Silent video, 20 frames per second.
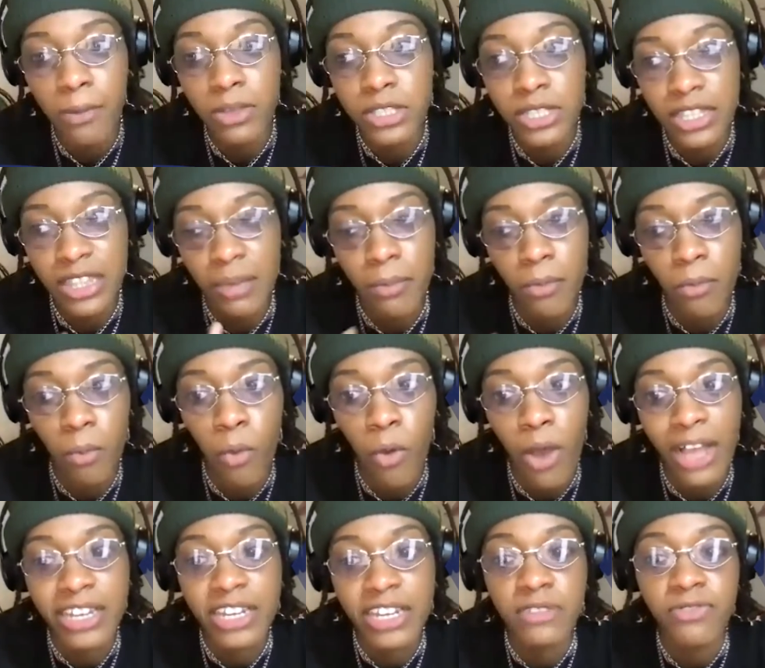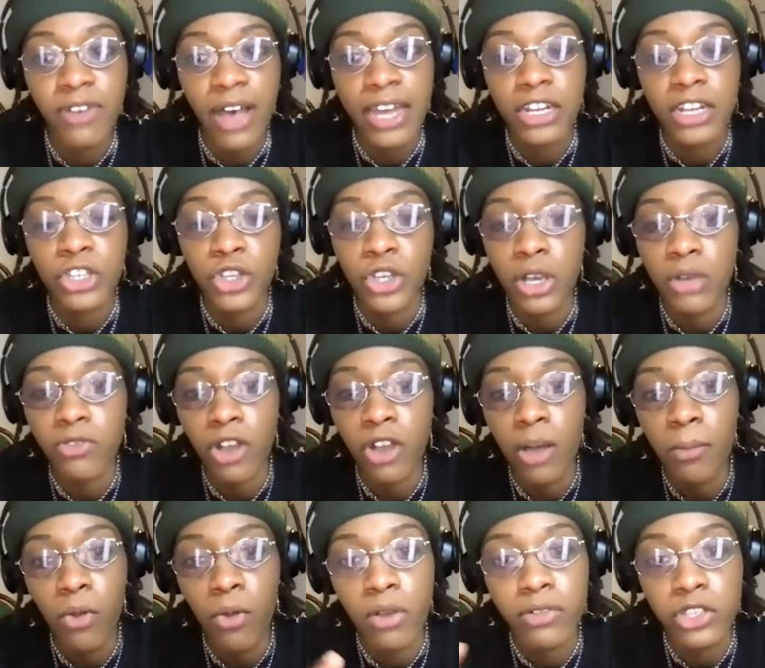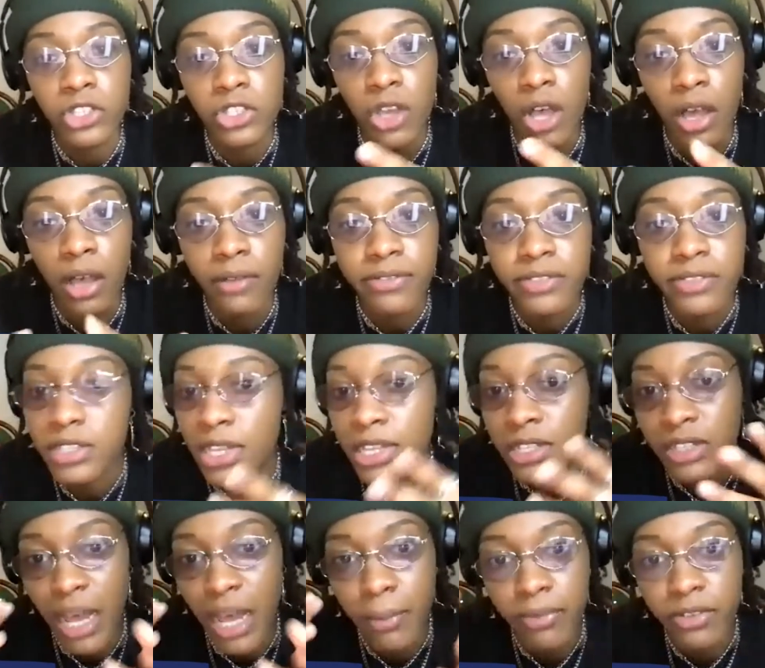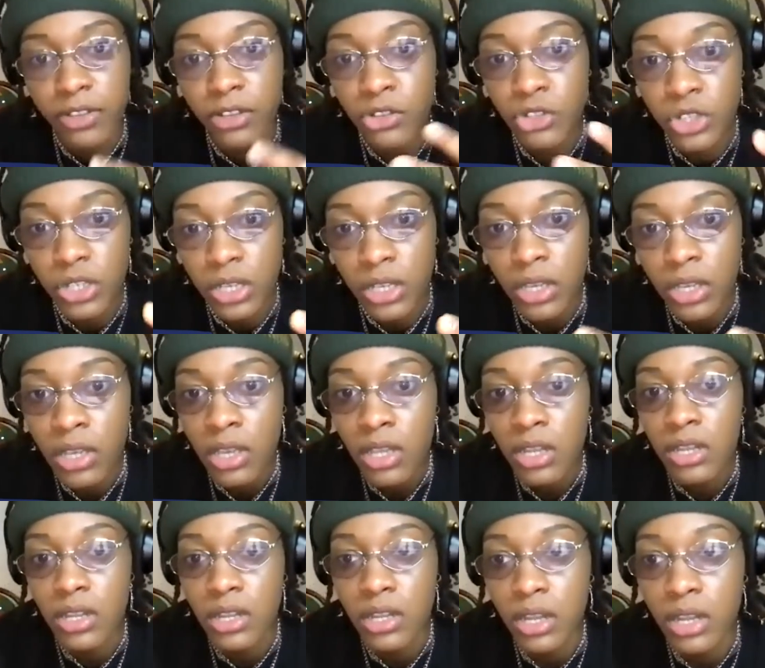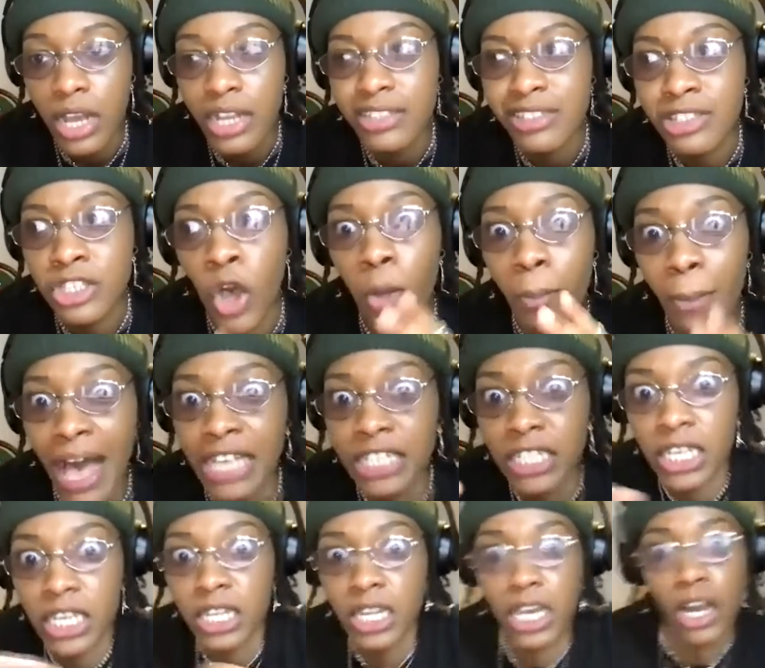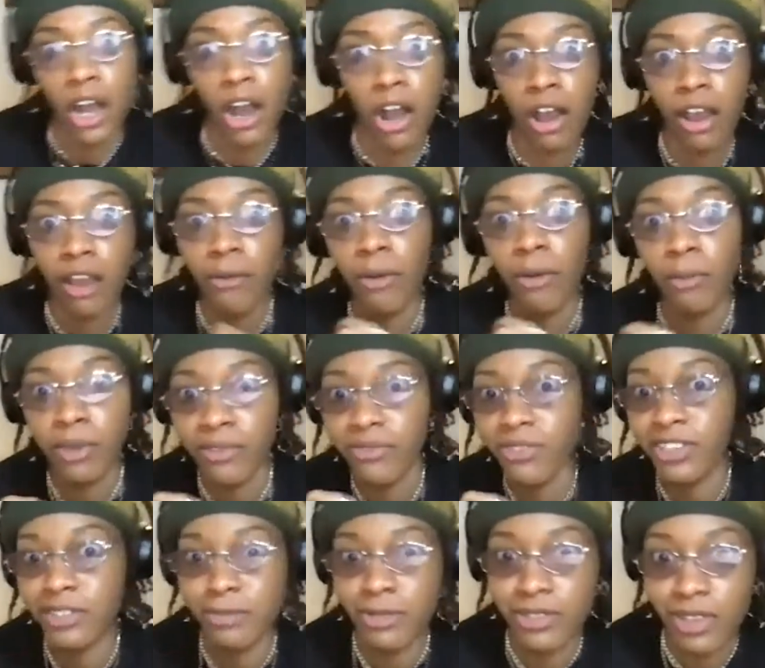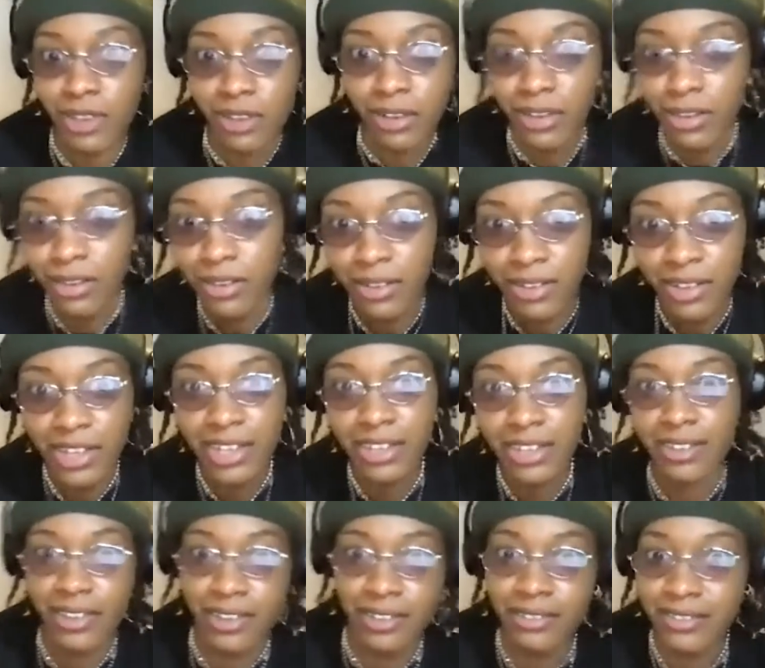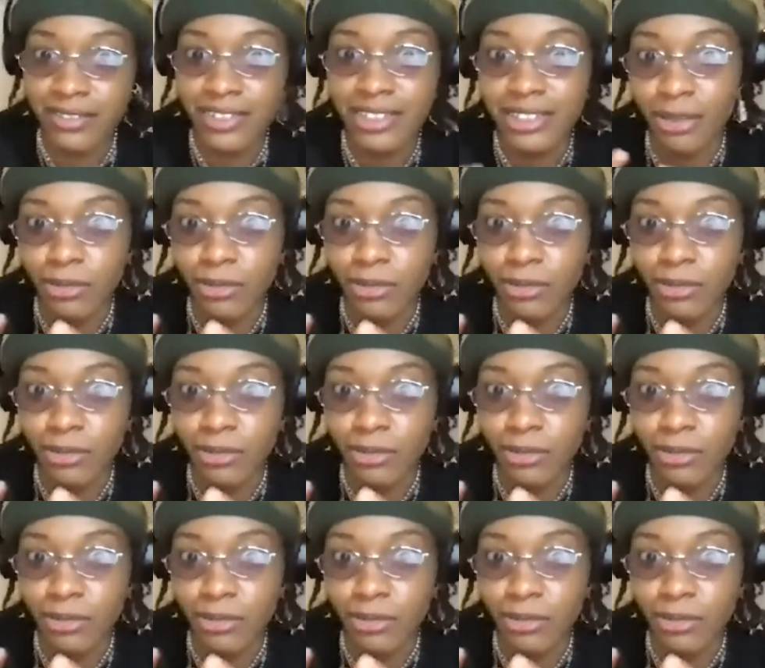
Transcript: I would say they're more identified in your realm, more of a soft stud type of energy. Not so masculine, like hard, what we've experienced, like,